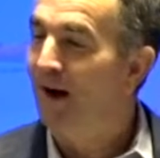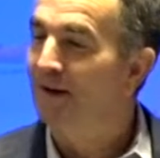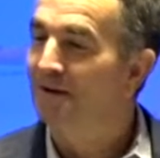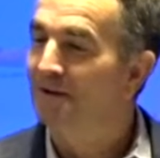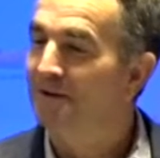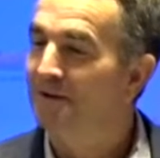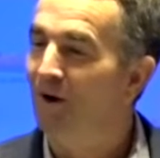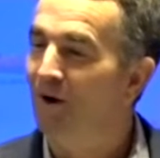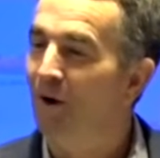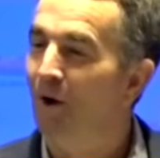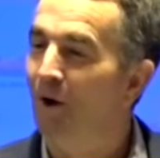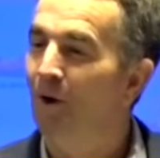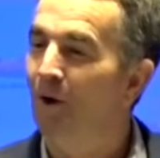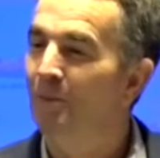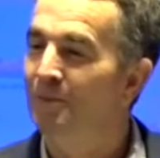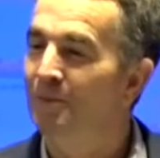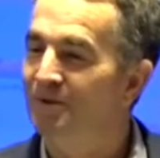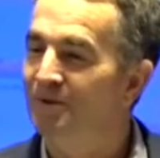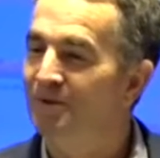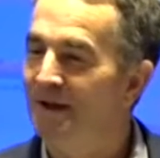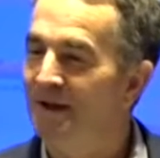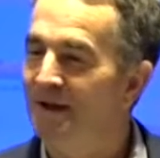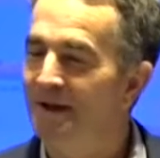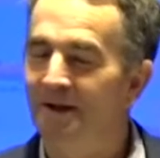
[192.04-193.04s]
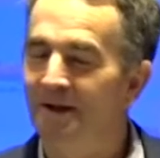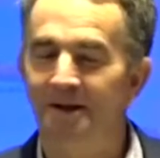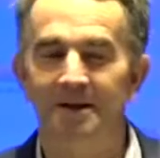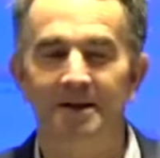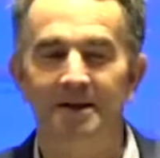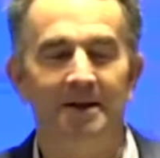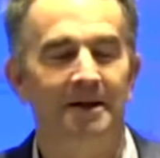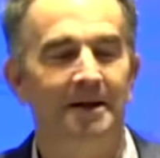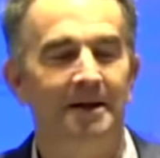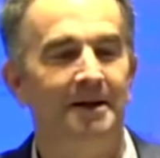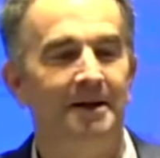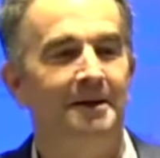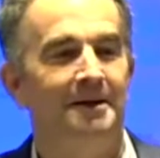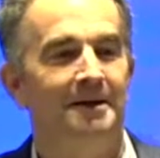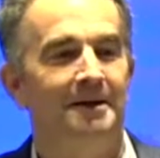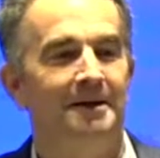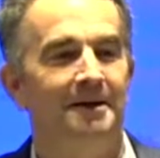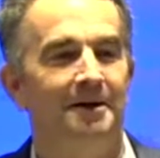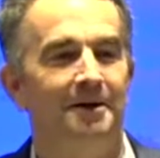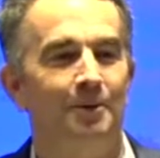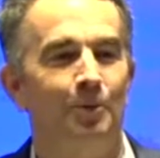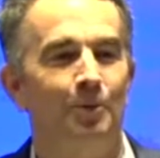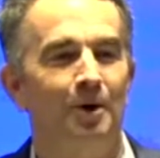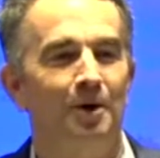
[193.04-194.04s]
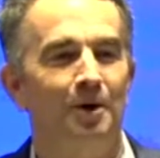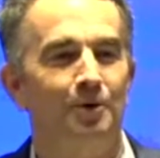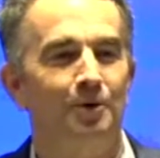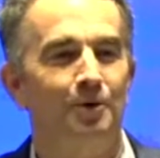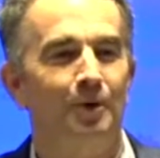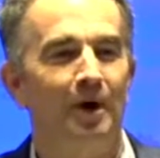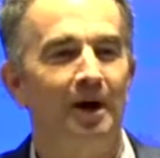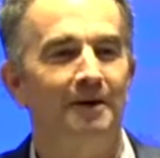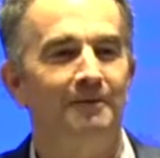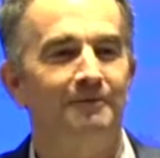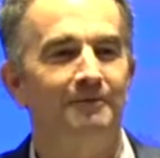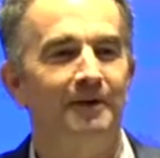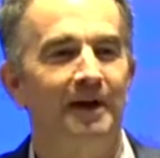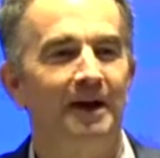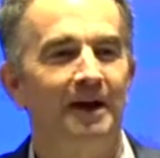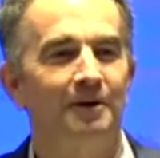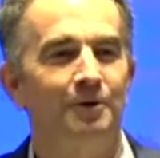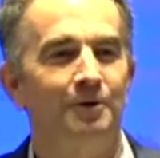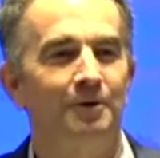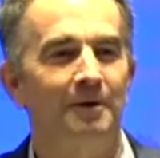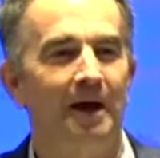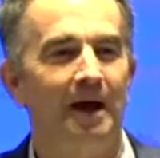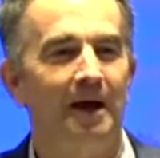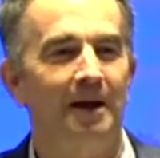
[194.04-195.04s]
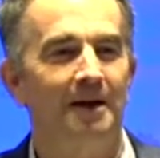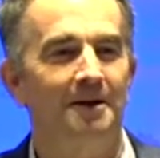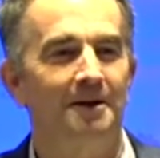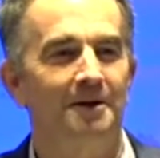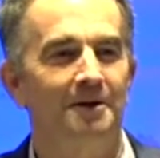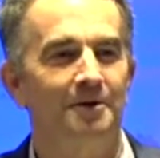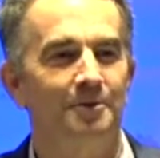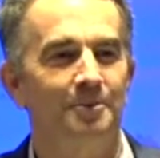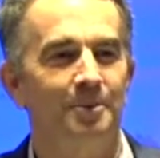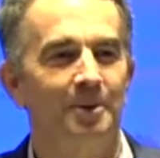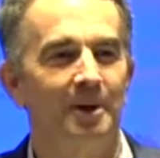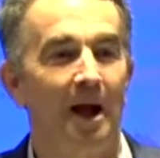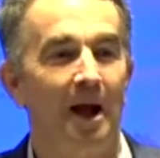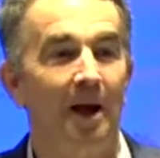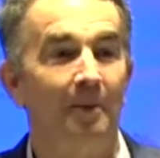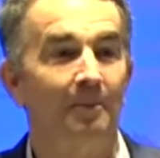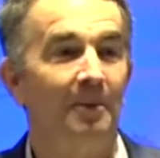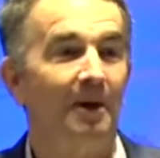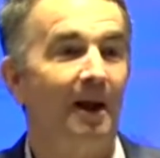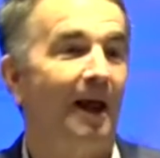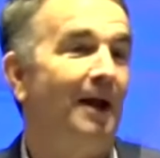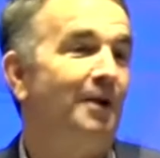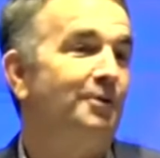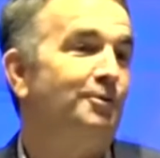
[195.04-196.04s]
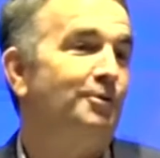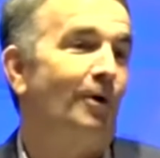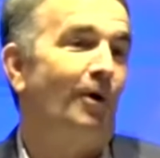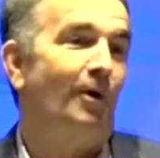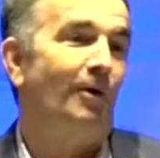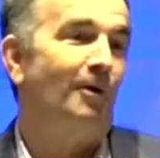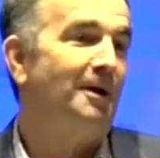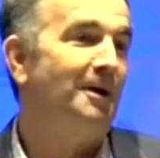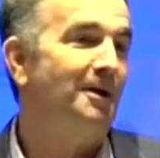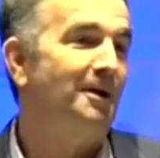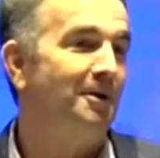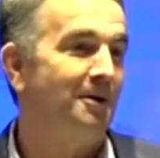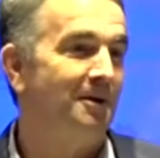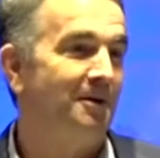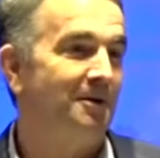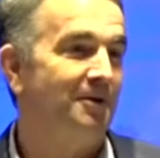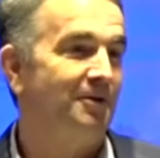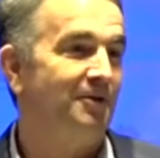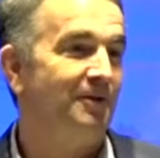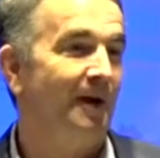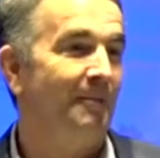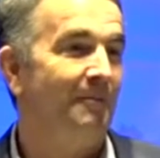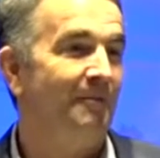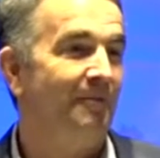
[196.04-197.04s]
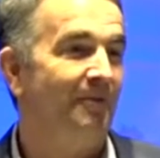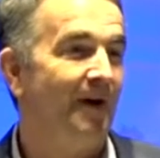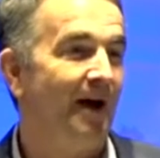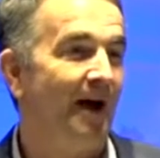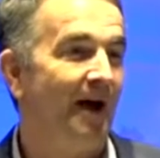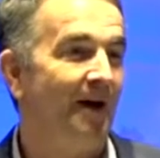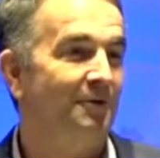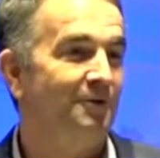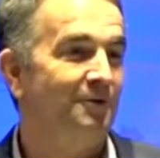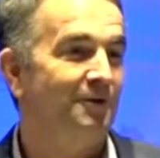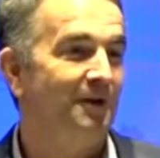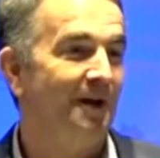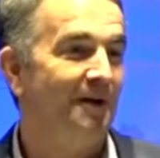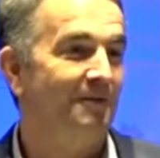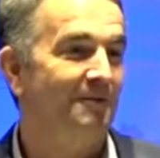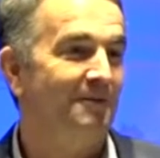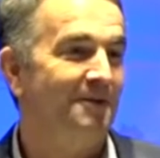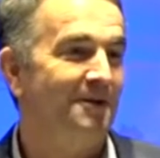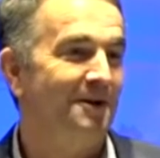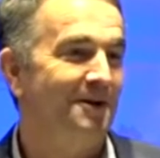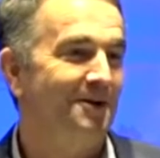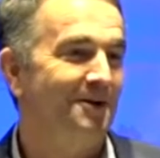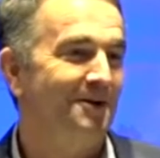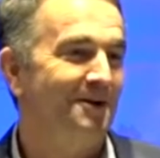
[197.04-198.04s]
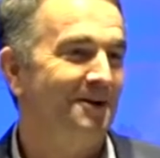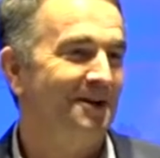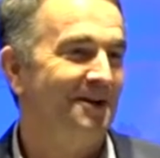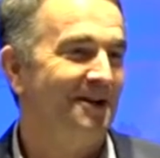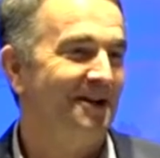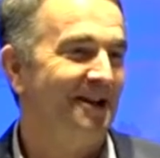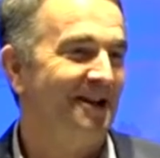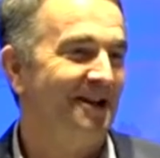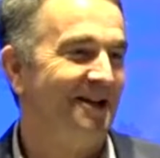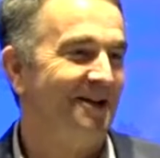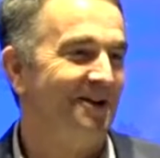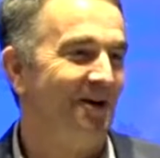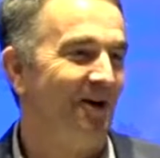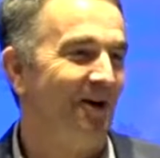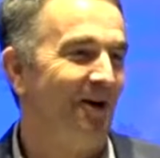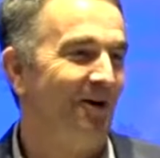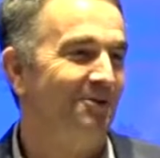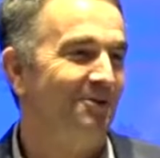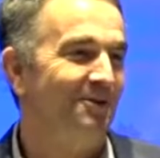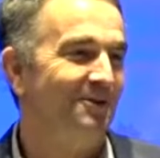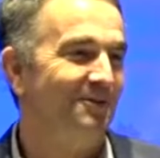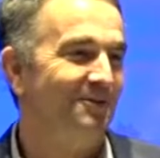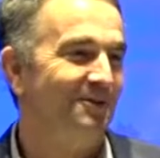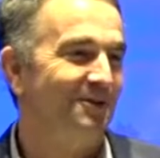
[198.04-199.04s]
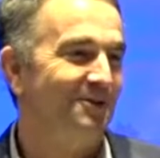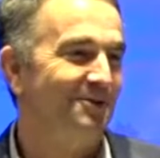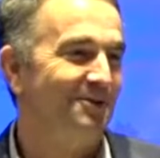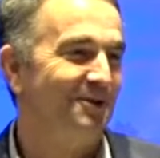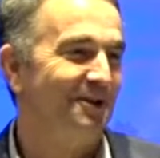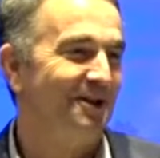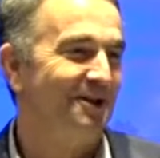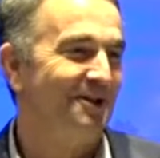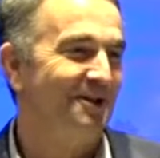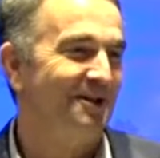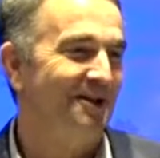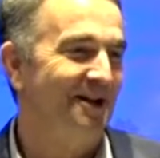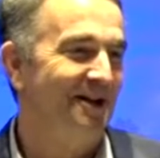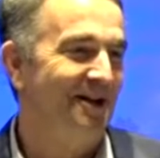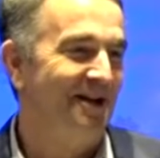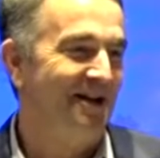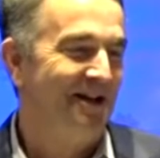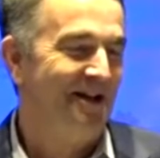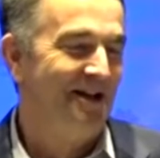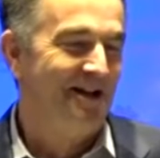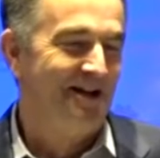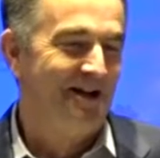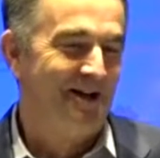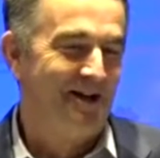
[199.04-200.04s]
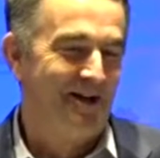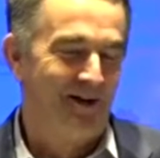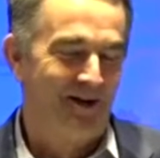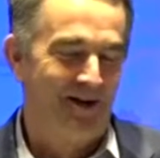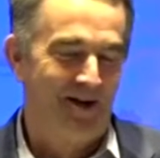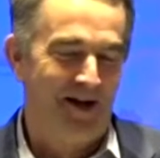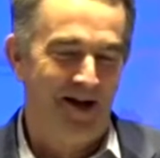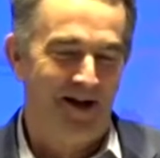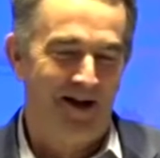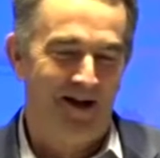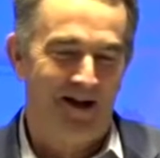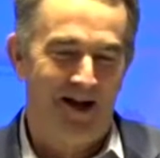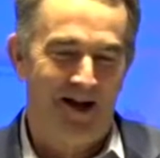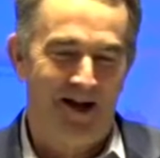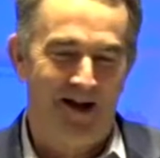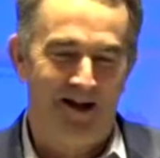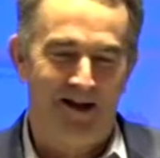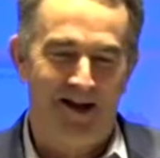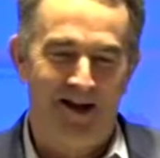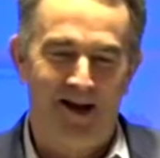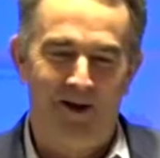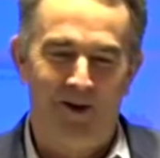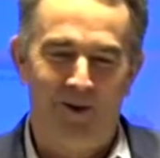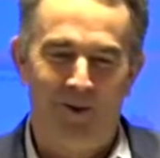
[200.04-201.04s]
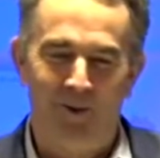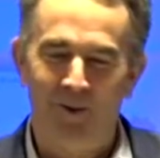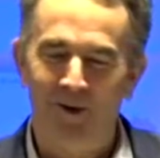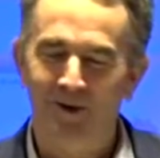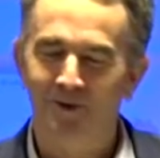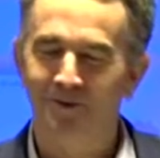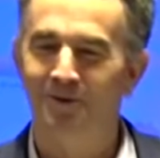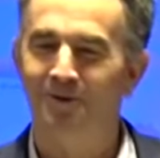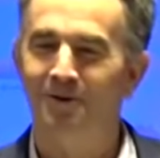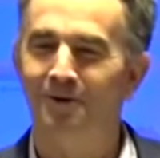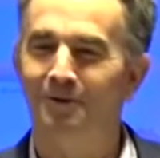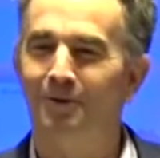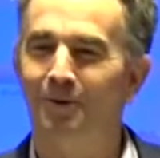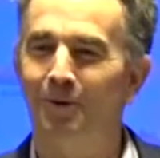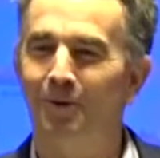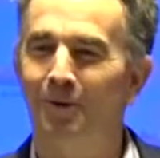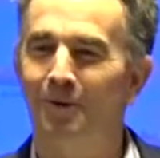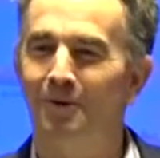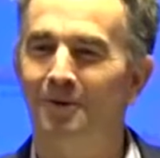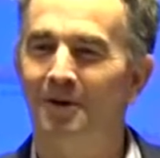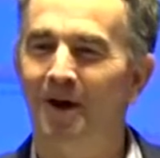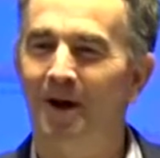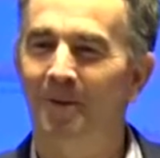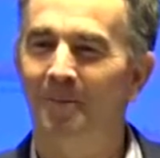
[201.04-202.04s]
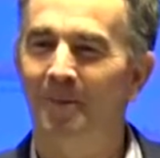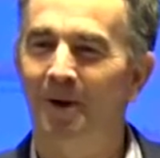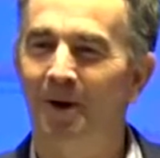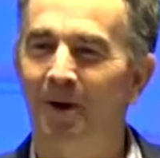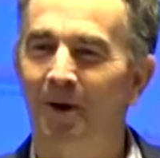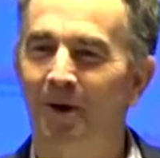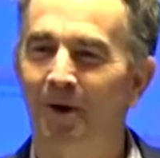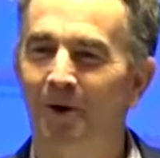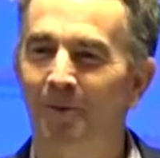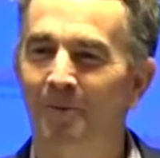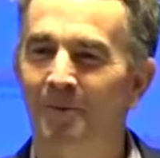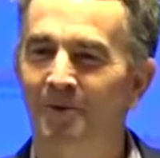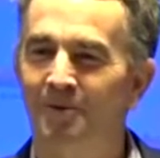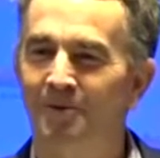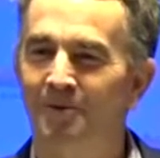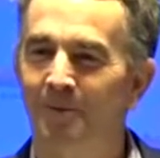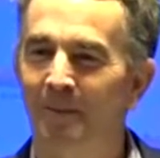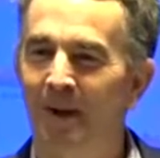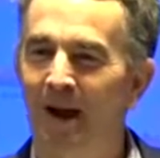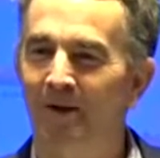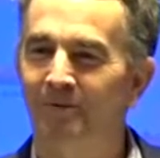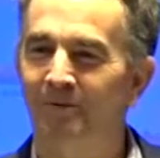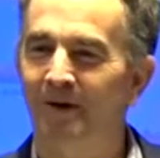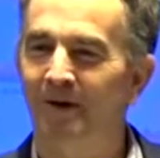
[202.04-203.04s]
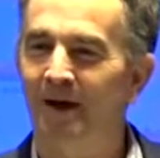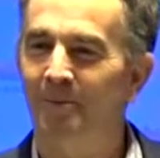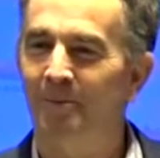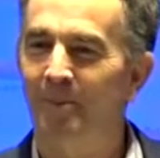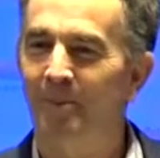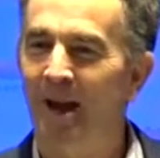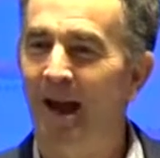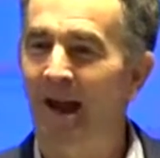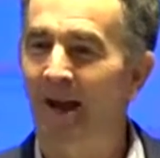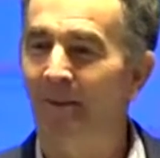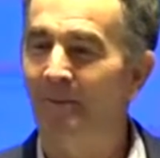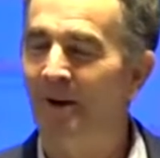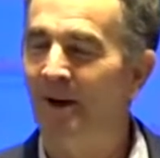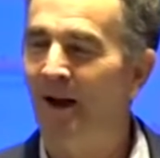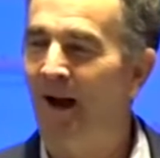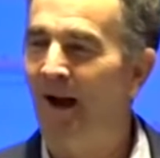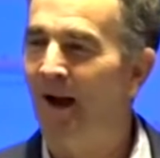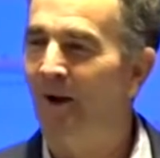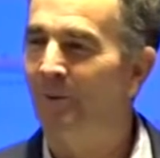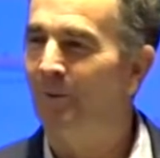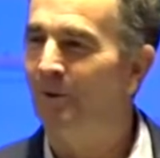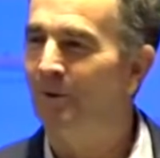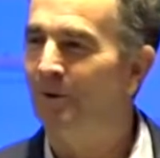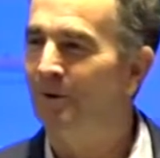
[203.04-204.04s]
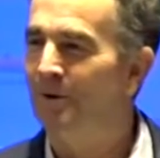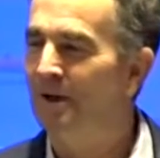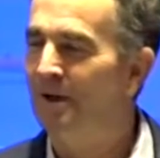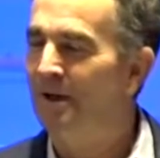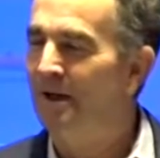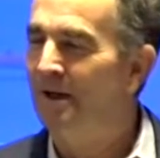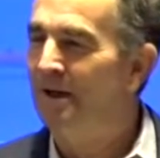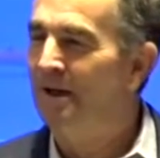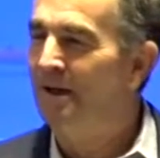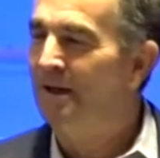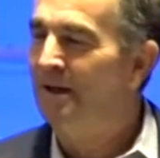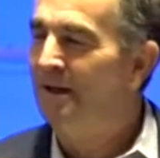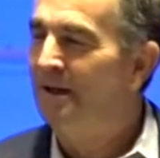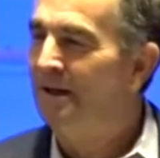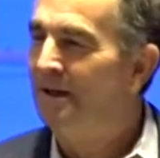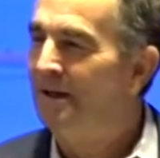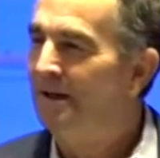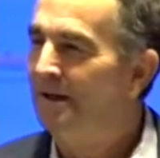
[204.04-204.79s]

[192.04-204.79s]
but we were out at the Homestead, and what a great venue that is. But I'm glad you all are here in 757 here in Norfolk, Virginia. And I always look forward to coming home. As a matter of fact, Pam and I will